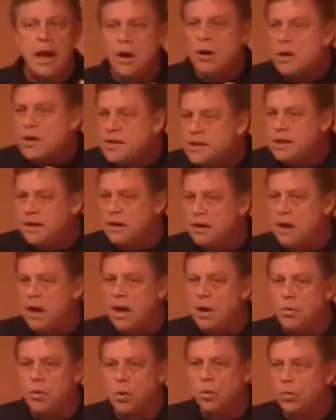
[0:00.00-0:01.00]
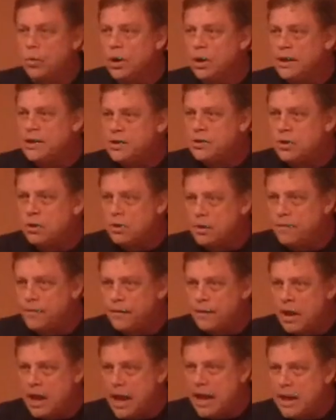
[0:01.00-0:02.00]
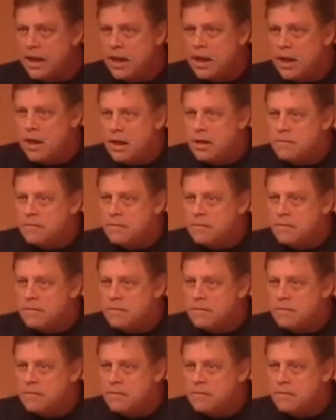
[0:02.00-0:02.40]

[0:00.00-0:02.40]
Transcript: Harrison and I were really sort of like